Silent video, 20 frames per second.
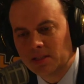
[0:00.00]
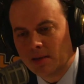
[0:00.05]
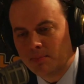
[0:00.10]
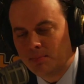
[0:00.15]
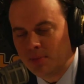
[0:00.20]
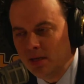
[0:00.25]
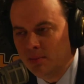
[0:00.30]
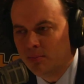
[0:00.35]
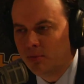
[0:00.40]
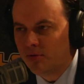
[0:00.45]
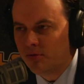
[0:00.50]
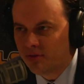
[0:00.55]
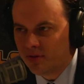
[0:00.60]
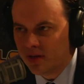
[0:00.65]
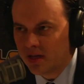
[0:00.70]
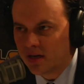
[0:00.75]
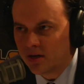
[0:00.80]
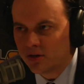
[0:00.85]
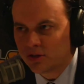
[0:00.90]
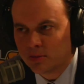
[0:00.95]
that people
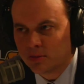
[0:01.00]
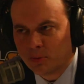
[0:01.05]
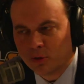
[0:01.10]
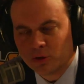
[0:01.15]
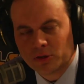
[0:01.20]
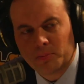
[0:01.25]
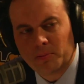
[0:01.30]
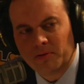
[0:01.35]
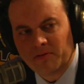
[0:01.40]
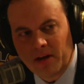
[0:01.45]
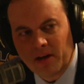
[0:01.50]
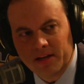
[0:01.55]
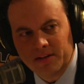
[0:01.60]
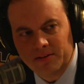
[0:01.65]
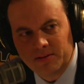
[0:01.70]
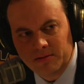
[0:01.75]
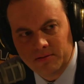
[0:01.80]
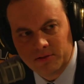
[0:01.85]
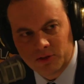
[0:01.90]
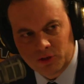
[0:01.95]
think are supposed to
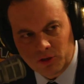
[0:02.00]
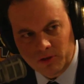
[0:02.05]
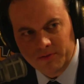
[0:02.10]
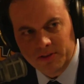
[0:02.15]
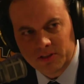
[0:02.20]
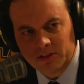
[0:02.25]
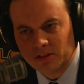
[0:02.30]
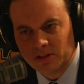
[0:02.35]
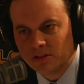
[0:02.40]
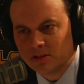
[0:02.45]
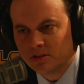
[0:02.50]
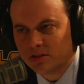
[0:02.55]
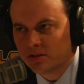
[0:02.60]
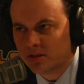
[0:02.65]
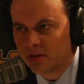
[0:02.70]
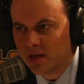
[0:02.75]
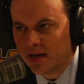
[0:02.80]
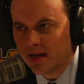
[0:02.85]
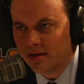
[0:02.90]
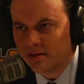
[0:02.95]
provide
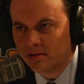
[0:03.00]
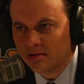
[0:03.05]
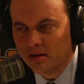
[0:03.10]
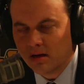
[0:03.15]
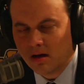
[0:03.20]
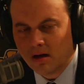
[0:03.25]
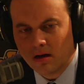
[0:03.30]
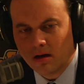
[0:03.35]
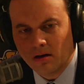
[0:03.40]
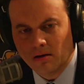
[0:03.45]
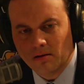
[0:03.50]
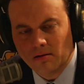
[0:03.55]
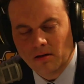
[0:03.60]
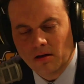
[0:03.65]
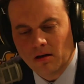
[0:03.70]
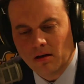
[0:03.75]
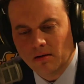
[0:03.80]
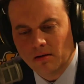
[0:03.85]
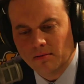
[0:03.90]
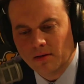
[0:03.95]
services and
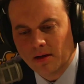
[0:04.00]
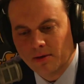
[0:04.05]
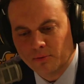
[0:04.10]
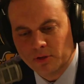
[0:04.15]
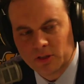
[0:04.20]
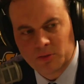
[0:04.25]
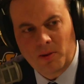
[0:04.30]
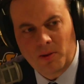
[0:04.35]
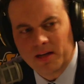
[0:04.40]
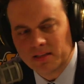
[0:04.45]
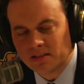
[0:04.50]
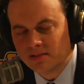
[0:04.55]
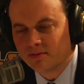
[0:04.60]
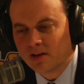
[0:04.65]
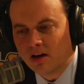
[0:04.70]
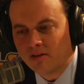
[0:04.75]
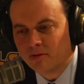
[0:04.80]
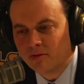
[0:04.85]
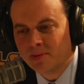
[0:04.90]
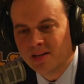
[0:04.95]
responsive
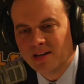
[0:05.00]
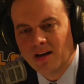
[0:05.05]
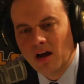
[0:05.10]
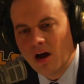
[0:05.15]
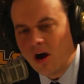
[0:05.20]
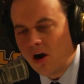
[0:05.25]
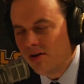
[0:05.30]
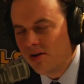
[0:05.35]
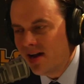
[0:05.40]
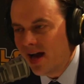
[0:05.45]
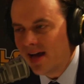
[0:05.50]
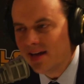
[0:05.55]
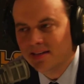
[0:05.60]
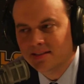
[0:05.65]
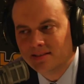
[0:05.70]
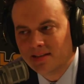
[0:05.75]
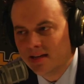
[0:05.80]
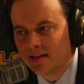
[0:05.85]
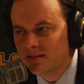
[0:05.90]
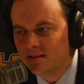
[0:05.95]
government are not
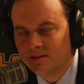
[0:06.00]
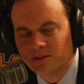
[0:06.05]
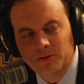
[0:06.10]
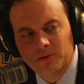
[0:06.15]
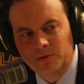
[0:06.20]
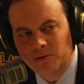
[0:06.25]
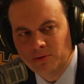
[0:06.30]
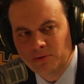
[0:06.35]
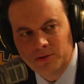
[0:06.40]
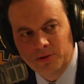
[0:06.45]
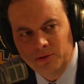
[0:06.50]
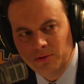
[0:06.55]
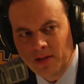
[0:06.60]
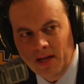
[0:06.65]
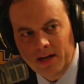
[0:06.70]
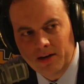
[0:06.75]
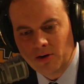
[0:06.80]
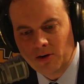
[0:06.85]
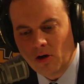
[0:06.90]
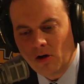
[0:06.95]
intended to do
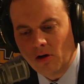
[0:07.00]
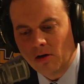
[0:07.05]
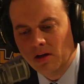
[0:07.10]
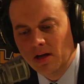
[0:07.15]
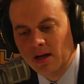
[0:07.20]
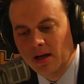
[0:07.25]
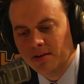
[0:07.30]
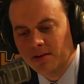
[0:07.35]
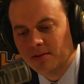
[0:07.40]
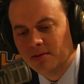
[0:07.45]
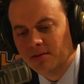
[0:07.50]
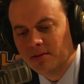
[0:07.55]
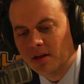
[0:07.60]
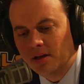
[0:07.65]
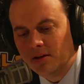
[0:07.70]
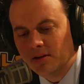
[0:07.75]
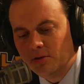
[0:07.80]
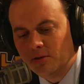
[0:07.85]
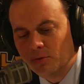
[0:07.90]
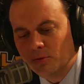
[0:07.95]
that at all.
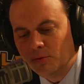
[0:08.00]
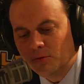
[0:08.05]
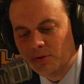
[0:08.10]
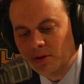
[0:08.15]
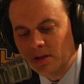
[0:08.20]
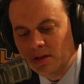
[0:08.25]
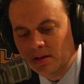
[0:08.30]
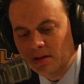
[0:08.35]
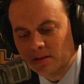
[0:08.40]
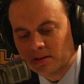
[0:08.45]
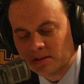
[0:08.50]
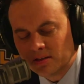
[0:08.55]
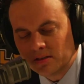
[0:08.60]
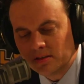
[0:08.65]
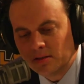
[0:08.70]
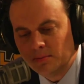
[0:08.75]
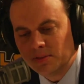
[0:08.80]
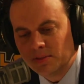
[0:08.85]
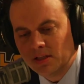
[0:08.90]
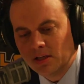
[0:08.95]
The
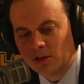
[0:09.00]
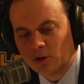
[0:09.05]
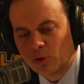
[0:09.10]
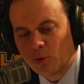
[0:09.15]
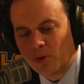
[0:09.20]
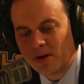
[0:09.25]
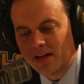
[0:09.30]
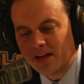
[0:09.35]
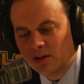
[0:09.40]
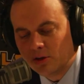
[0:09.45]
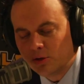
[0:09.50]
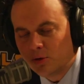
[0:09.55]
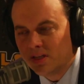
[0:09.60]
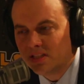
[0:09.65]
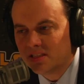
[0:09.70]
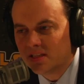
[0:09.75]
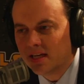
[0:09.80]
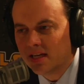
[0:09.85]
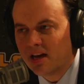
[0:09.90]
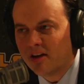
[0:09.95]
systems in Illinois
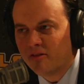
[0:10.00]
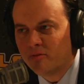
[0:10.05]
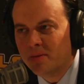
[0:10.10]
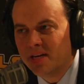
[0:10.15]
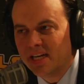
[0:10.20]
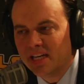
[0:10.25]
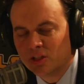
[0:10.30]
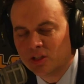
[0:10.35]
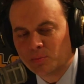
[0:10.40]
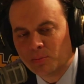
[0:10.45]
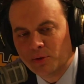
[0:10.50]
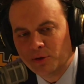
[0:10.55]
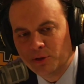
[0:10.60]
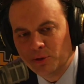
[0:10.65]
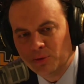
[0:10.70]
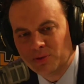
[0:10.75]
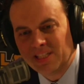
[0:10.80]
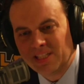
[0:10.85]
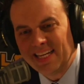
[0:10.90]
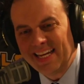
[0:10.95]
state government is
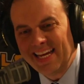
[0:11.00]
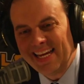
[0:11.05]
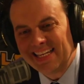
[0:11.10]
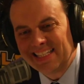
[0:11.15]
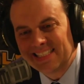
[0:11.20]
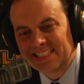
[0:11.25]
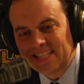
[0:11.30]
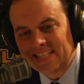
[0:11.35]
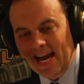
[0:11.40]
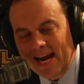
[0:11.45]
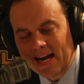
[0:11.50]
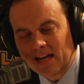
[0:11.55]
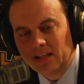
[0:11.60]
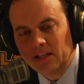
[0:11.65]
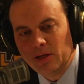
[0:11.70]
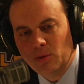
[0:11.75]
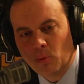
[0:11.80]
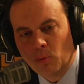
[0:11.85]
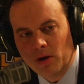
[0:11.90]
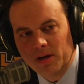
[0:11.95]
producing
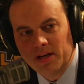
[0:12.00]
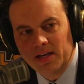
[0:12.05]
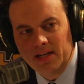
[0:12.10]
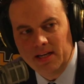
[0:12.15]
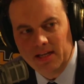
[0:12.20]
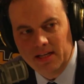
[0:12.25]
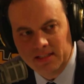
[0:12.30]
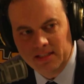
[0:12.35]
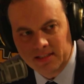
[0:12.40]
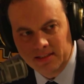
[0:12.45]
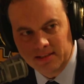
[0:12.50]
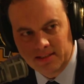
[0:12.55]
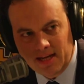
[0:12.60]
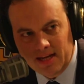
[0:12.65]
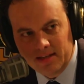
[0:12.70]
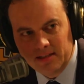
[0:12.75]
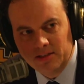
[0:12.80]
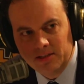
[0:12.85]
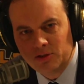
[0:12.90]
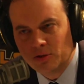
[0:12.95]
exactly what it is
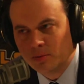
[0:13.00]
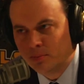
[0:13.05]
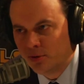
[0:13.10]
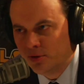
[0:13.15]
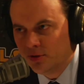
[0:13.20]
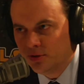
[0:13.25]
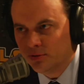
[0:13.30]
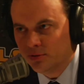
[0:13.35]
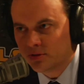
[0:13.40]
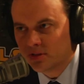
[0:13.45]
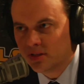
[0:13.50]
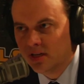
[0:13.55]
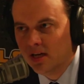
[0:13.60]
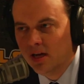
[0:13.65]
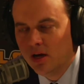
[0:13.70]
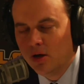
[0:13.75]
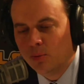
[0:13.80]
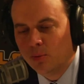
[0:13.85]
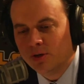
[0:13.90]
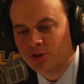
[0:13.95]
intended to produce,
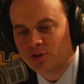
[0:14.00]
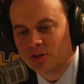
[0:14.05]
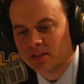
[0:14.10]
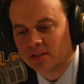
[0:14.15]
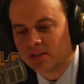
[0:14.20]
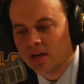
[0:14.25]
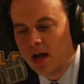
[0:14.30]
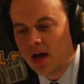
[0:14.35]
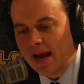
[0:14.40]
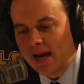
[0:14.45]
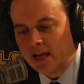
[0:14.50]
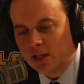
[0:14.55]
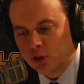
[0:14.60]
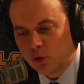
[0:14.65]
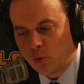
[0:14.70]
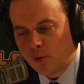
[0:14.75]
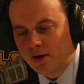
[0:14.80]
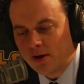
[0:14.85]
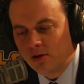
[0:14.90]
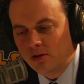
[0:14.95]
which is a
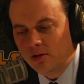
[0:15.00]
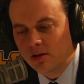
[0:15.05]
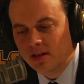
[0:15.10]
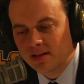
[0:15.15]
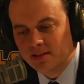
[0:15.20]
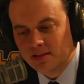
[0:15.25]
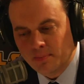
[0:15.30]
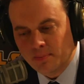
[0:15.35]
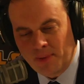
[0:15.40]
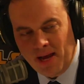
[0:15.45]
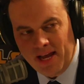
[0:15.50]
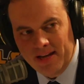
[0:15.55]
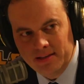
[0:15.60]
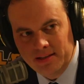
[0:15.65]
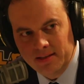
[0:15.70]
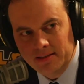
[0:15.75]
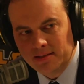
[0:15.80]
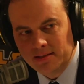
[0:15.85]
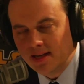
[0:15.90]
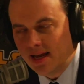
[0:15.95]
loyal,
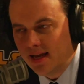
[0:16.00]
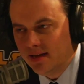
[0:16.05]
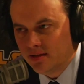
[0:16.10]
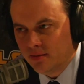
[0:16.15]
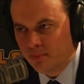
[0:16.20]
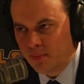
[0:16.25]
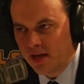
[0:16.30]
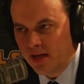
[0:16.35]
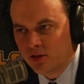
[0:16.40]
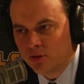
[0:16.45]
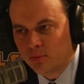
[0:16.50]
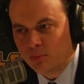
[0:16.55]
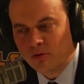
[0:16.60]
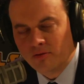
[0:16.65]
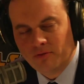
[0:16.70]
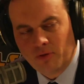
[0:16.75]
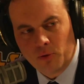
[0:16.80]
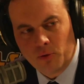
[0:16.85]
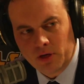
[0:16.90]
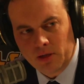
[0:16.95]
dependent, and dependable
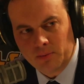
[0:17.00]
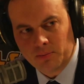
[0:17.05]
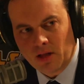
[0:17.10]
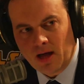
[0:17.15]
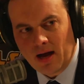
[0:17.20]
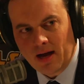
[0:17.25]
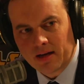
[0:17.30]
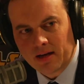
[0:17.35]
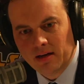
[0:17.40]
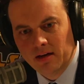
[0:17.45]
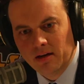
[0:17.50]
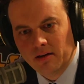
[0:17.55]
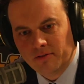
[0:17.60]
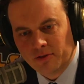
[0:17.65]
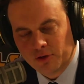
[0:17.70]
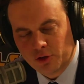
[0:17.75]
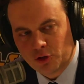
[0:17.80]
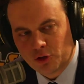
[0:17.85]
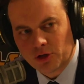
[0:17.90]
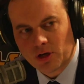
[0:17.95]
voting bloc
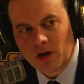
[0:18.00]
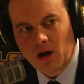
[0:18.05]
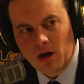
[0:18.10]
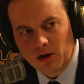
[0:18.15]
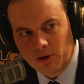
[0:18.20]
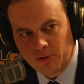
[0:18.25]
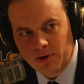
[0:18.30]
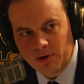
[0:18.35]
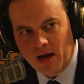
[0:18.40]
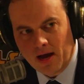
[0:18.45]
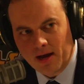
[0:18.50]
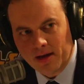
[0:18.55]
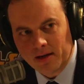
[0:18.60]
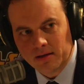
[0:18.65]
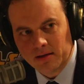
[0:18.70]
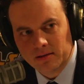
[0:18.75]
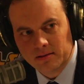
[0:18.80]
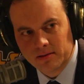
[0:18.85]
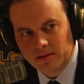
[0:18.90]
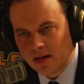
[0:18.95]
for the Chicago Nine,
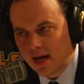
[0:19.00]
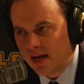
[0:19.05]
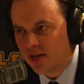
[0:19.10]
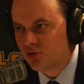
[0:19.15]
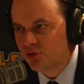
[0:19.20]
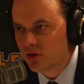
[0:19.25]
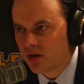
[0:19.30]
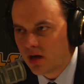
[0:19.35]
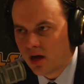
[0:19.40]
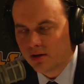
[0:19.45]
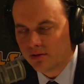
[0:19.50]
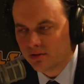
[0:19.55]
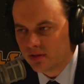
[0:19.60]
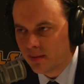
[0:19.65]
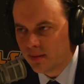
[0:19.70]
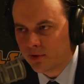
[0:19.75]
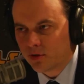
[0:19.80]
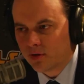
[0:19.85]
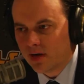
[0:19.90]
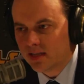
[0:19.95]
the 9 Chicago
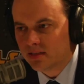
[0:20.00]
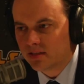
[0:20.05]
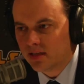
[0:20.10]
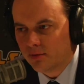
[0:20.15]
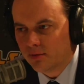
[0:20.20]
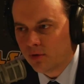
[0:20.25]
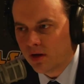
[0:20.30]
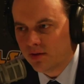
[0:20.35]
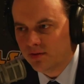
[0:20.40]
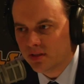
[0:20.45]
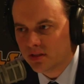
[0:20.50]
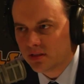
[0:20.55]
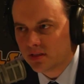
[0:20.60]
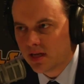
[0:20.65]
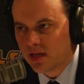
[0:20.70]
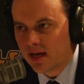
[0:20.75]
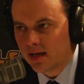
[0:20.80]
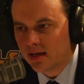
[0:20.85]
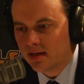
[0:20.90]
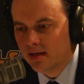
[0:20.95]
Democrats that run this
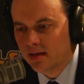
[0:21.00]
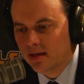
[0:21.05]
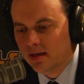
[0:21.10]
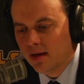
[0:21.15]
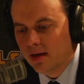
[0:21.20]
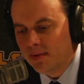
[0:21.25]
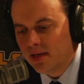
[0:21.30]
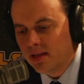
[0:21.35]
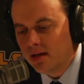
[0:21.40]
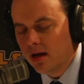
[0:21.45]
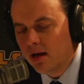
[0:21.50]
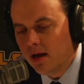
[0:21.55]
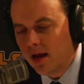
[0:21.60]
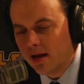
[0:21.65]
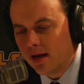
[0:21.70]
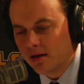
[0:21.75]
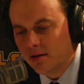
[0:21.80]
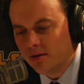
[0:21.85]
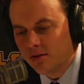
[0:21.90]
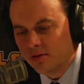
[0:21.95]
state. I mean,
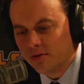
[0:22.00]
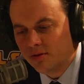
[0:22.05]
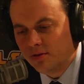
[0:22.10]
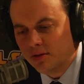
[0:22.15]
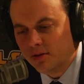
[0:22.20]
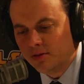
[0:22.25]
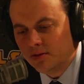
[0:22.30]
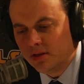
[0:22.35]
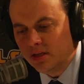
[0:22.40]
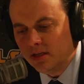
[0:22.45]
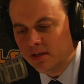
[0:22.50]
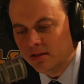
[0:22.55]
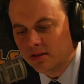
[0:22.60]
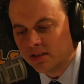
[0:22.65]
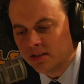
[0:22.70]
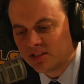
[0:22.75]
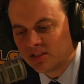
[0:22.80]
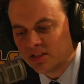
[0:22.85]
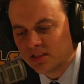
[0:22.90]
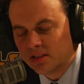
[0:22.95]

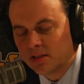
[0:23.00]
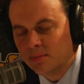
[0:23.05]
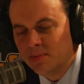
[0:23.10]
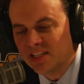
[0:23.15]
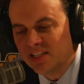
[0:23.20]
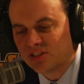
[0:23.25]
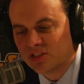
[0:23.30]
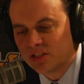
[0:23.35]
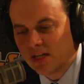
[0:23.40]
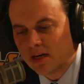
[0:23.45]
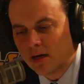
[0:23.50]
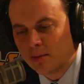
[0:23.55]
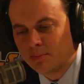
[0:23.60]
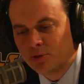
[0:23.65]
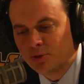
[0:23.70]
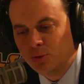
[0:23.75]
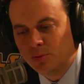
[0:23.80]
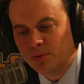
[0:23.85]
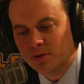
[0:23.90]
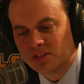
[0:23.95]
the system is set up
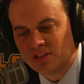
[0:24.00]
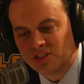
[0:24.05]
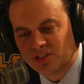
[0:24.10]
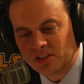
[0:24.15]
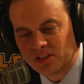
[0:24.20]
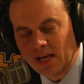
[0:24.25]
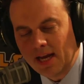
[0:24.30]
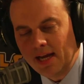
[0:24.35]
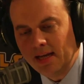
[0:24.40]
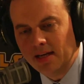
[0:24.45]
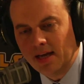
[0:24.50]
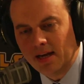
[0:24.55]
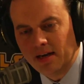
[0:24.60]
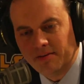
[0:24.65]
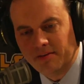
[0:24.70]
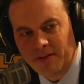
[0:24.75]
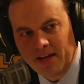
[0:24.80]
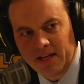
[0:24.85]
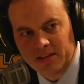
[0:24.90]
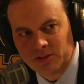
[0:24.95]
to sustain and
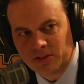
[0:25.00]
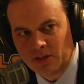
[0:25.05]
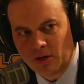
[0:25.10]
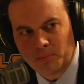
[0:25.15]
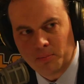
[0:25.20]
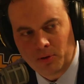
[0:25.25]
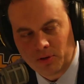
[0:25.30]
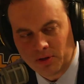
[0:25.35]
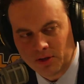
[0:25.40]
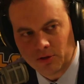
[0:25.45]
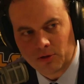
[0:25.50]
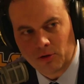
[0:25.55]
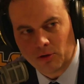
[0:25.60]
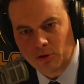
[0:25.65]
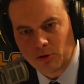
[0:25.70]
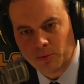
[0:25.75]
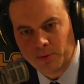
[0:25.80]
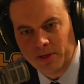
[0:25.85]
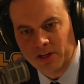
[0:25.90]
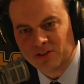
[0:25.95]
advance their political
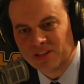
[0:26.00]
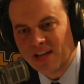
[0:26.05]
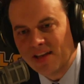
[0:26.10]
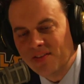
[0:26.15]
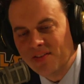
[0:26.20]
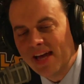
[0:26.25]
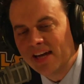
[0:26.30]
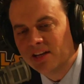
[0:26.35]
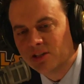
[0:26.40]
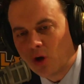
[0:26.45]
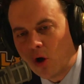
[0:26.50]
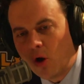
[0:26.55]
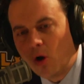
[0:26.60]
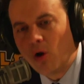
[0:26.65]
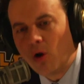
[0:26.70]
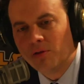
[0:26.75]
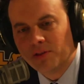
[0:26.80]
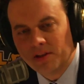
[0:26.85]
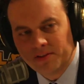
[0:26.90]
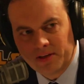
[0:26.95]
careers, and that is
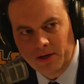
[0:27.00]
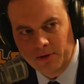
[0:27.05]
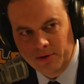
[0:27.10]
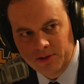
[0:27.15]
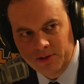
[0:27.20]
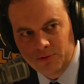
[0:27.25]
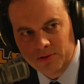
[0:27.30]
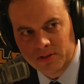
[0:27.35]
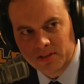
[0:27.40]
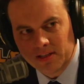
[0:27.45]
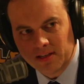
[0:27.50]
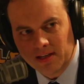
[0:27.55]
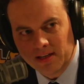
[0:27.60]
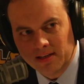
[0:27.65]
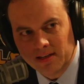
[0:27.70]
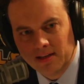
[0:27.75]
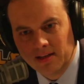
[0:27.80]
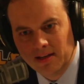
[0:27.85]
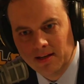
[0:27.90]
all that they're interested in.